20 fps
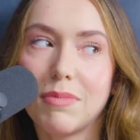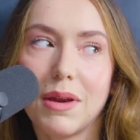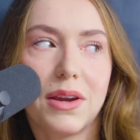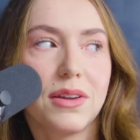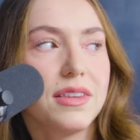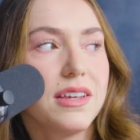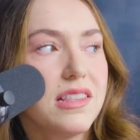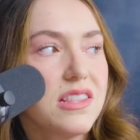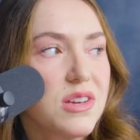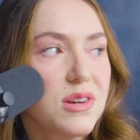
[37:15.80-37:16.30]

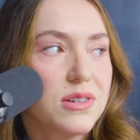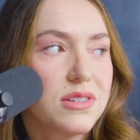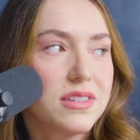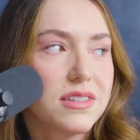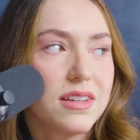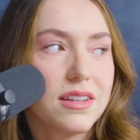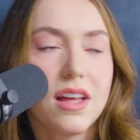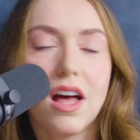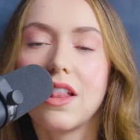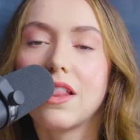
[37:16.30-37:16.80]
apparently
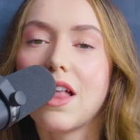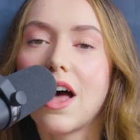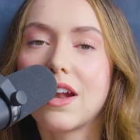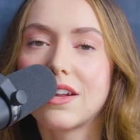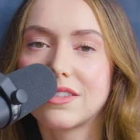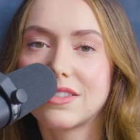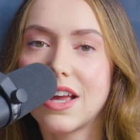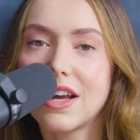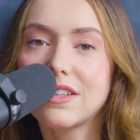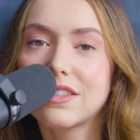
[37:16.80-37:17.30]
there's a
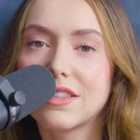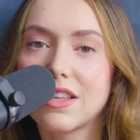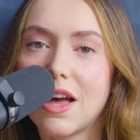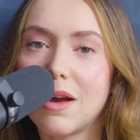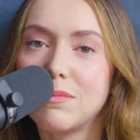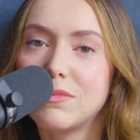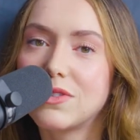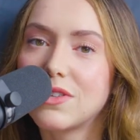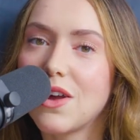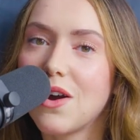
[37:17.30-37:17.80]
lot of sex
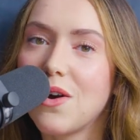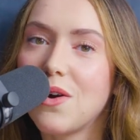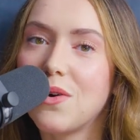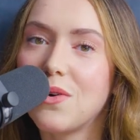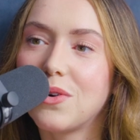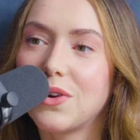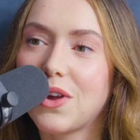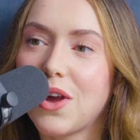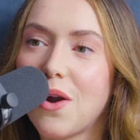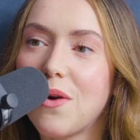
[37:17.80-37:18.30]
clubs.
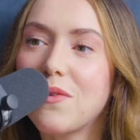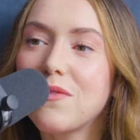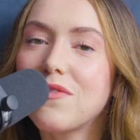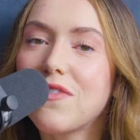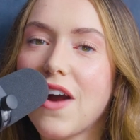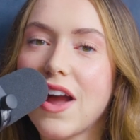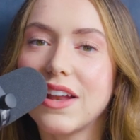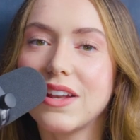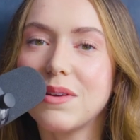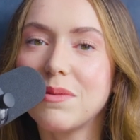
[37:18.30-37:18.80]
So go and
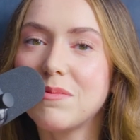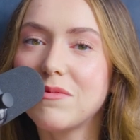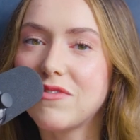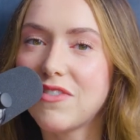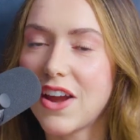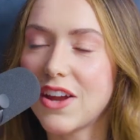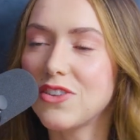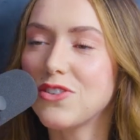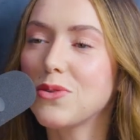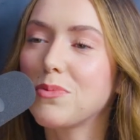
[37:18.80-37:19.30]
find them,
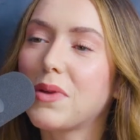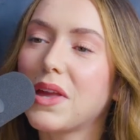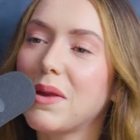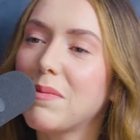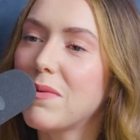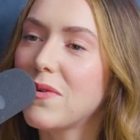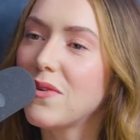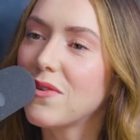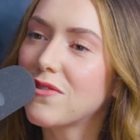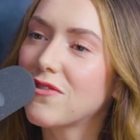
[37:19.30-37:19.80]
find your
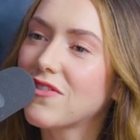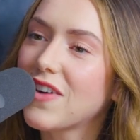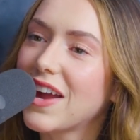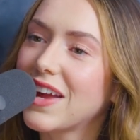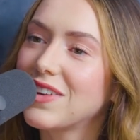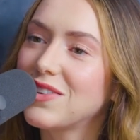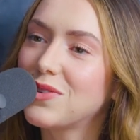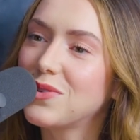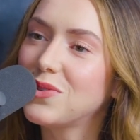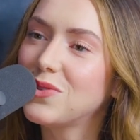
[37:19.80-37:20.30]
people,
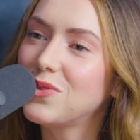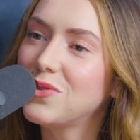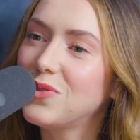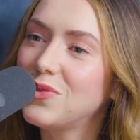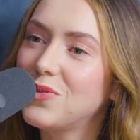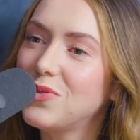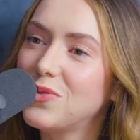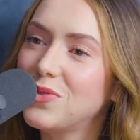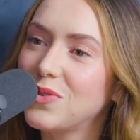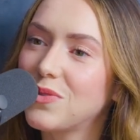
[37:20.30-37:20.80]
find
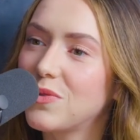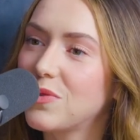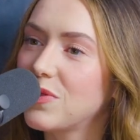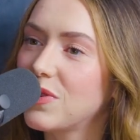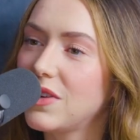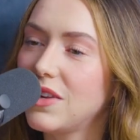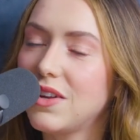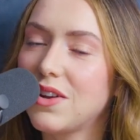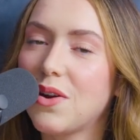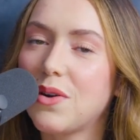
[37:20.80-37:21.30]
who,
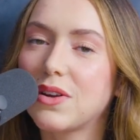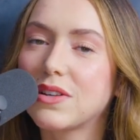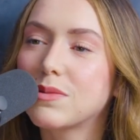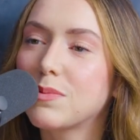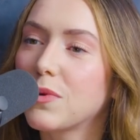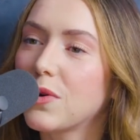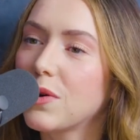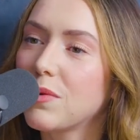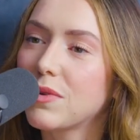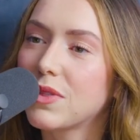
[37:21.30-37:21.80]

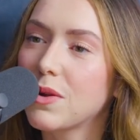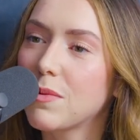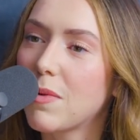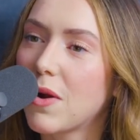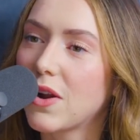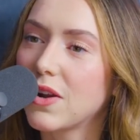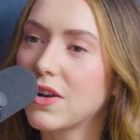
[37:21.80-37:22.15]
explore it with your